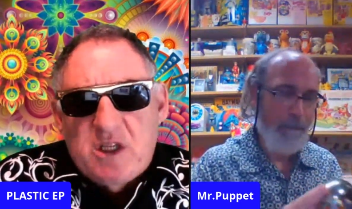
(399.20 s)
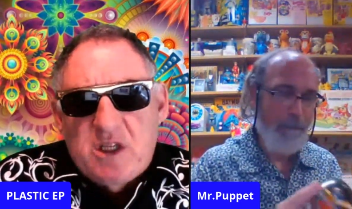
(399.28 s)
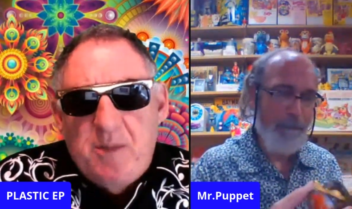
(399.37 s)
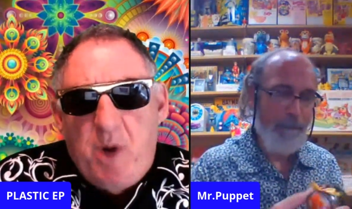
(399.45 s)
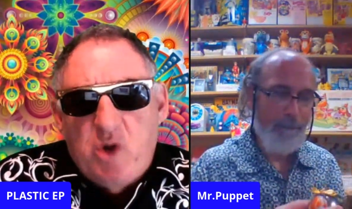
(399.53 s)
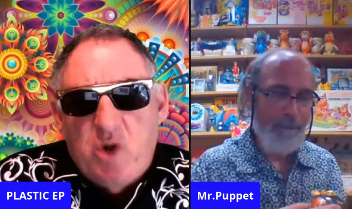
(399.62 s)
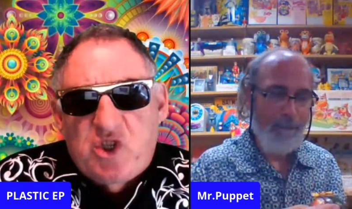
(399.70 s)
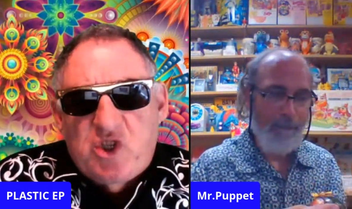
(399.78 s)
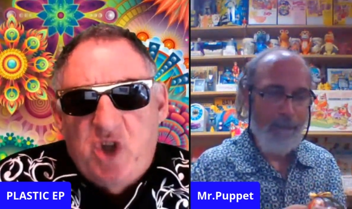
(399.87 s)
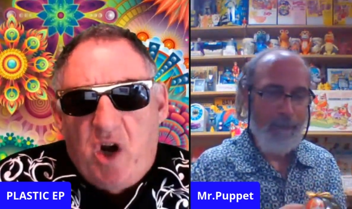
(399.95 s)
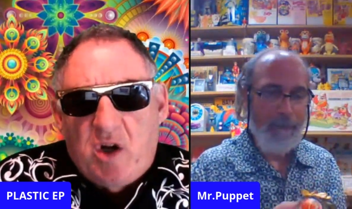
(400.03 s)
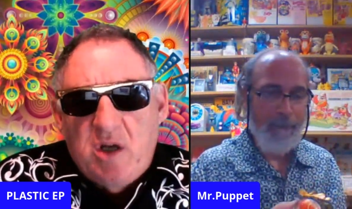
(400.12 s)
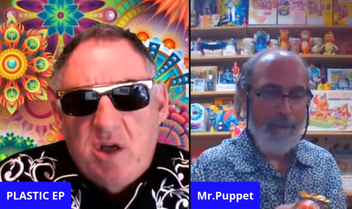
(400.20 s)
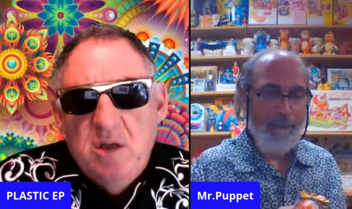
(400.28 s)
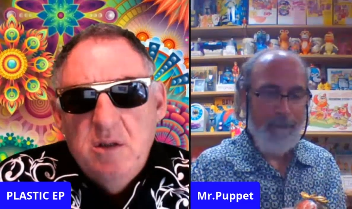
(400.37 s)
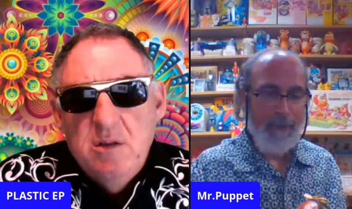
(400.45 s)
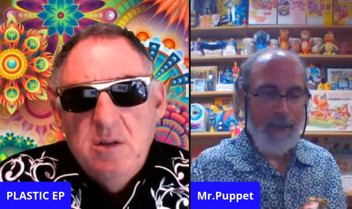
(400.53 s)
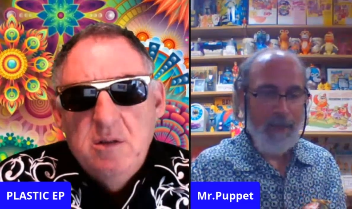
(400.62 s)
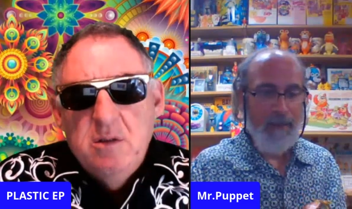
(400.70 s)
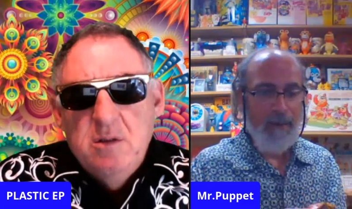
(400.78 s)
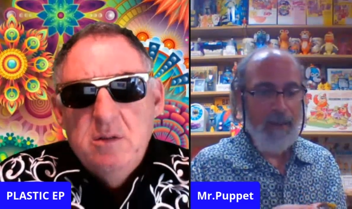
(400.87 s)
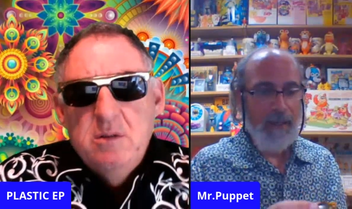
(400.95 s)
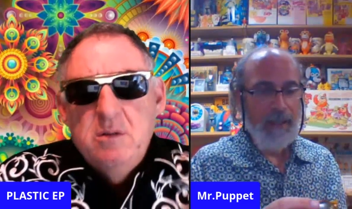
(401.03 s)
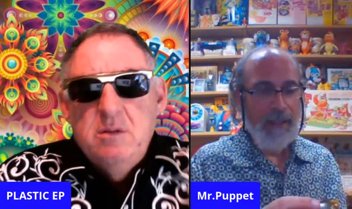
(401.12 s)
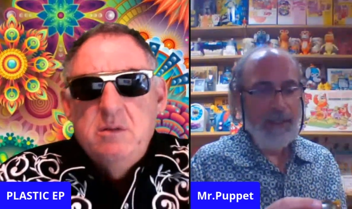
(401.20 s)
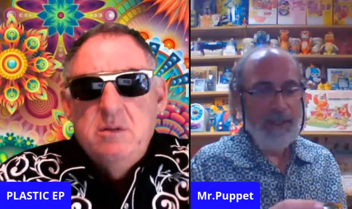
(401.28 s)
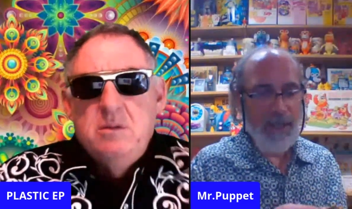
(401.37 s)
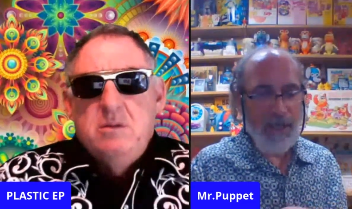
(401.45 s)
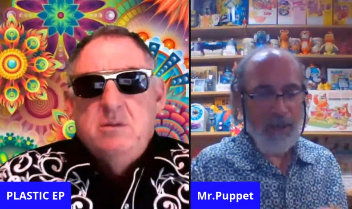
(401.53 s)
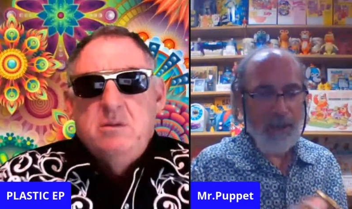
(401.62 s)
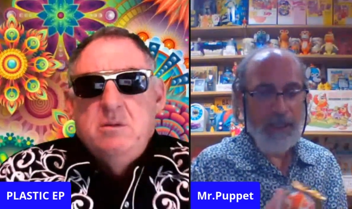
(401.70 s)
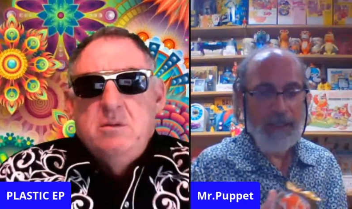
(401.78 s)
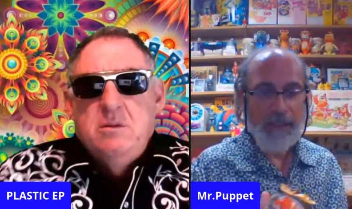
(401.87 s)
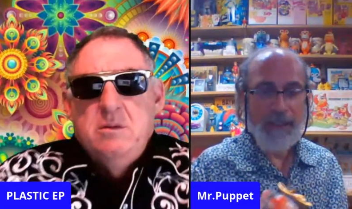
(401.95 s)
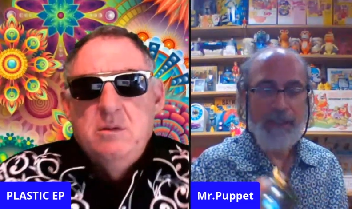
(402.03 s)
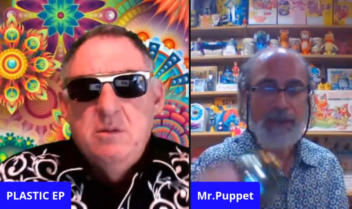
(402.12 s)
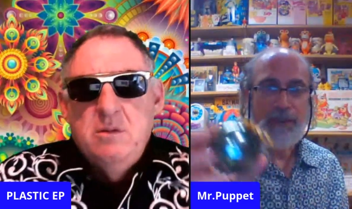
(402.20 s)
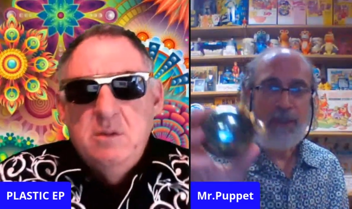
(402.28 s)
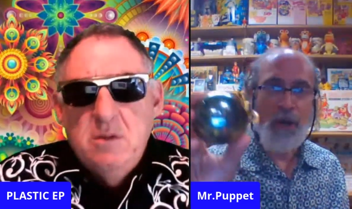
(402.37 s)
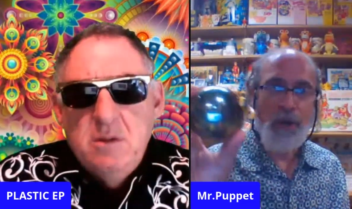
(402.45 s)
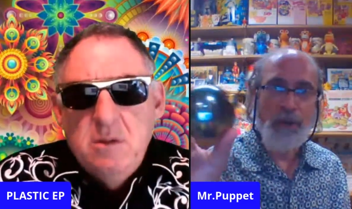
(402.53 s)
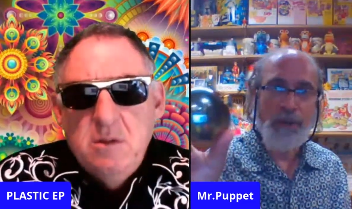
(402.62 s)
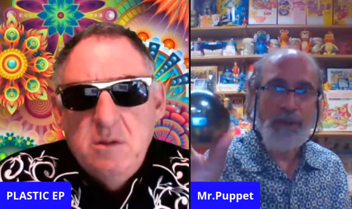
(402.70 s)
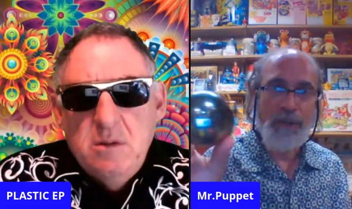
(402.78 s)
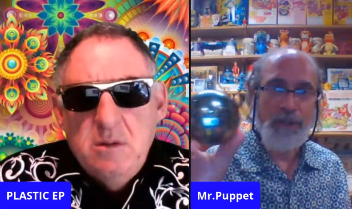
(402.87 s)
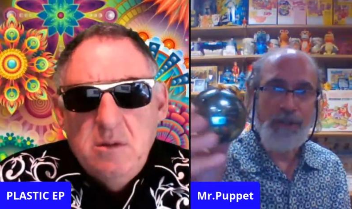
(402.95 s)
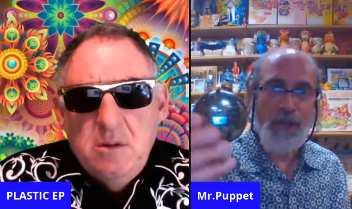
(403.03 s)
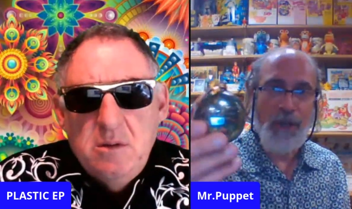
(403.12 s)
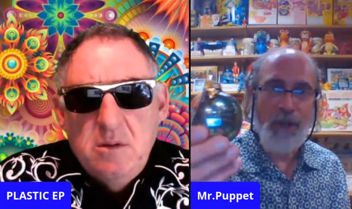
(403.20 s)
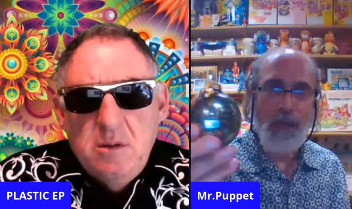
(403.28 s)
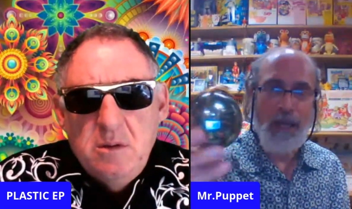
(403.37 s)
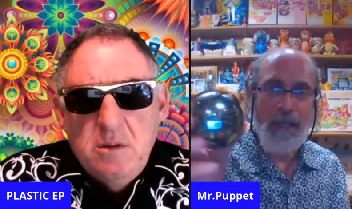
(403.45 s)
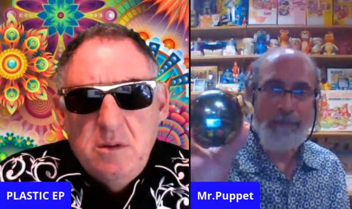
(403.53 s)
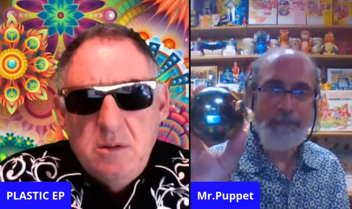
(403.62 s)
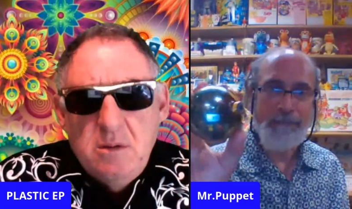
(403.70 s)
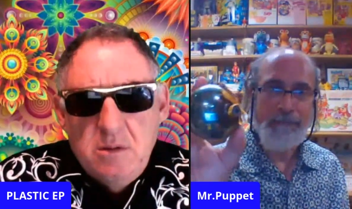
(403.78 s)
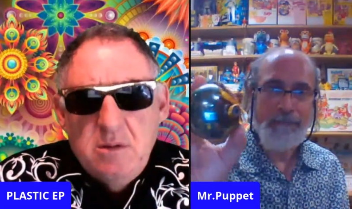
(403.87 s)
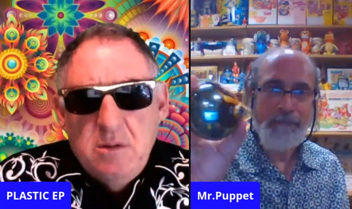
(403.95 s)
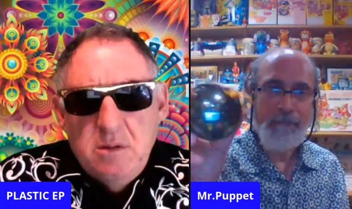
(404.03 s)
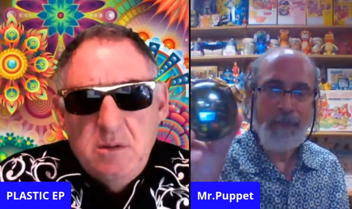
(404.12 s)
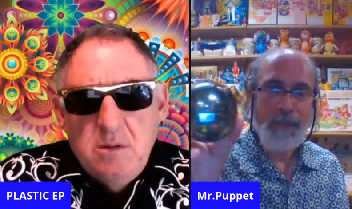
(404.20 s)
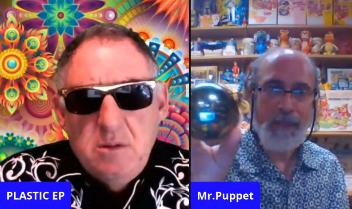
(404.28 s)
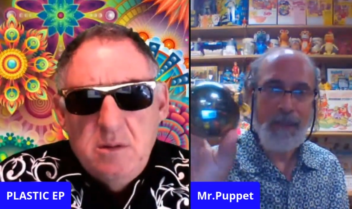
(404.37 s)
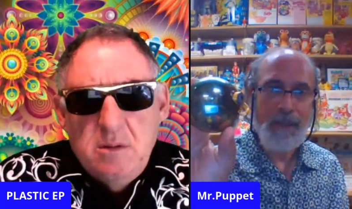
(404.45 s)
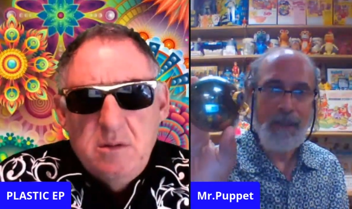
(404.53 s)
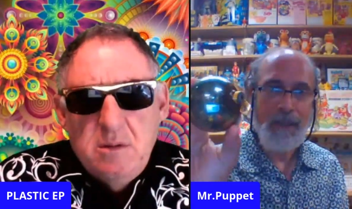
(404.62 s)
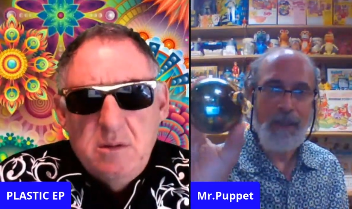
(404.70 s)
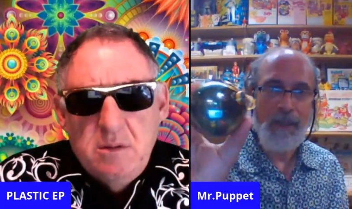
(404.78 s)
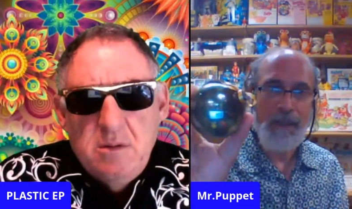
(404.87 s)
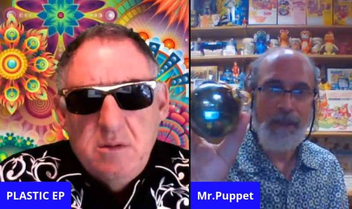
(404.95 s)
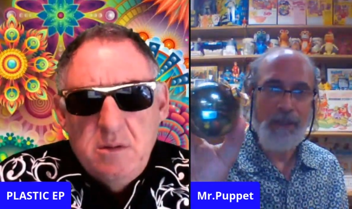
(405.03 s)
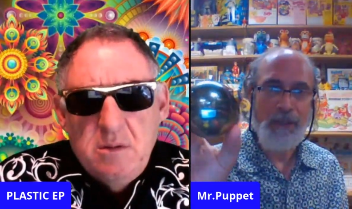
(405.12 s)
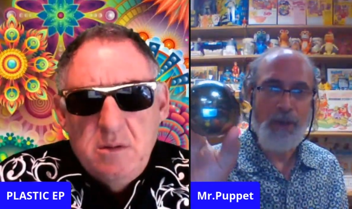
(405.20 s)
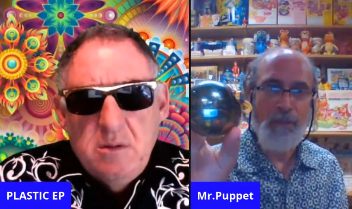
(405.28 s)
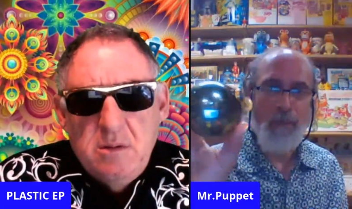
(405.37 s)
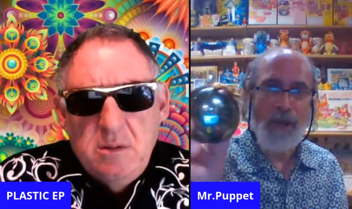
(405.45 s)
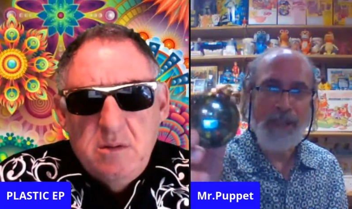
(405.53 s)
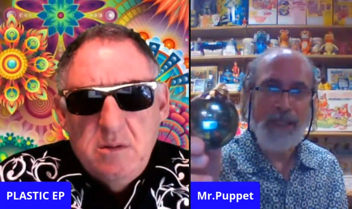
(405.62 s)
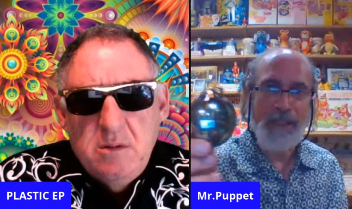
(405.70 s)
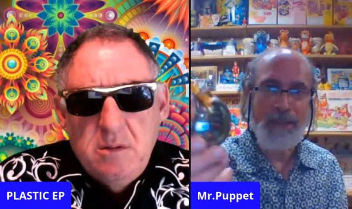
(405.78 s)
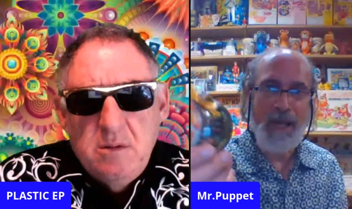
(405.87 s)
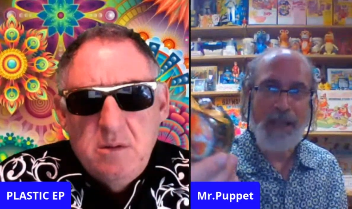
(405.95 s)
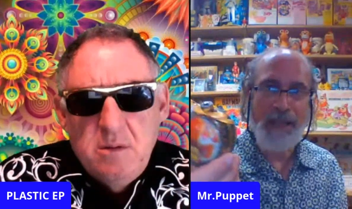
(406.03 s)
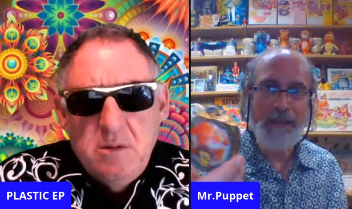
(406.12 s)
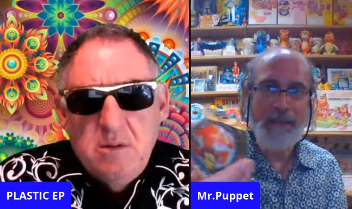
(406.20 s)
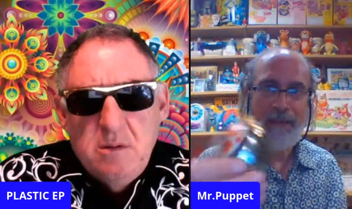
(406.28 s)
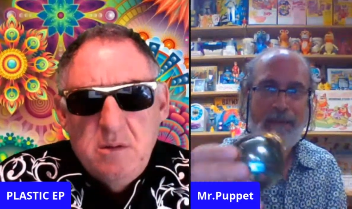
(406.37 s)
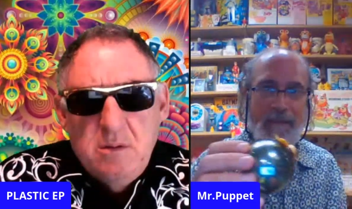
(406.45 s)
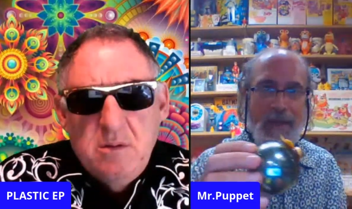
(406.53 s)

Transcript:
Speaker 1: old stock?
Speaker 2: You know, there's no, there's no, um, uh, there's no markings on it.